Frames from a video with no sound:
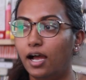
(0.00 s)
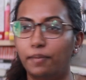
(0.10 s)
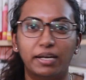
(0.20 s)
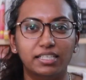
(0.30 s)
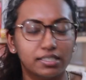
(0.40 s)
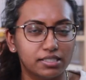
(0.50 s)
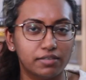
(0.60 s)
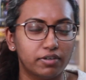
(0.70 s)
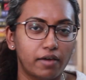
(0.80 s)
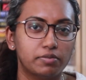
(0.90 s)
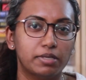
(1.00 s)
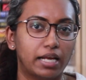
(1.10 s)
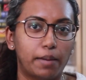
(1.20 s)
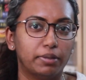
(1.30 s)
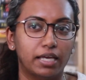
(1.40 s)
And it doesn't even have to be
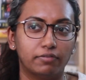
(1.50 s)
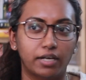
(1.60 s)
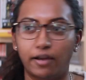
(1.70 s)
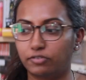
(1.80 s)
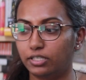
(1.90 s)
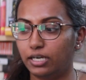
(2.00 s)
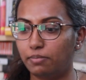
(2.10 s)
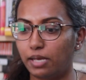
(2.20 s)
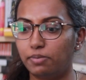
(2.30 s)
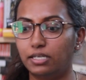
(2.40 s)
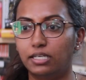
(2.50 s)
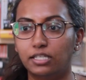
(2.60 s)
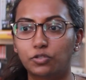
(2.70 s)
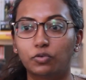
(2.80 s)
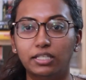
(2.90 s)
a happily ever after. In my opinion,
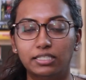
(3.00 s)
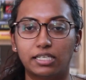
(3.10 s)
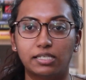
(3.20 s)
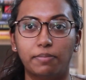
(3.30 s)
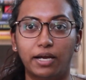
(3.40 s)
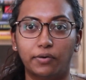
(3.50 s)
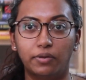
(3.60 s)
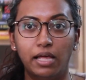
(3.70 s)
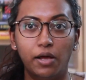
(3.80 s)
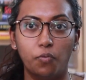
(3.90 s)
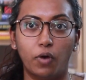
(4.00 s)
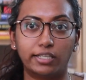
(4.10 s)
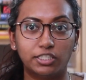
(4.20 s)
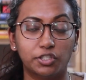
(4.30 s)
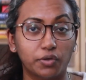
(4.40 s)
it's really just about
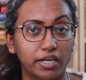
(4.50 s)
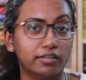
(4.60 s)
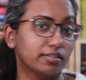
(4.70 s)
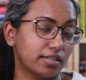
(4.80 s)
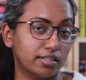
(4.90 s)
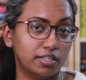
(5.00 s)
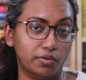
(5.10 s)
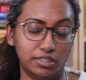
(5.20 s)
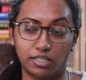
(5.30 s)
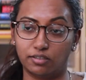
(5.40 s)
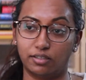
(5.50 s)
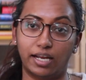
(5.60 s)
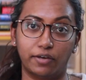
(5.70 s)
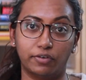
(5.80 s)
watching two characters get to know each other that I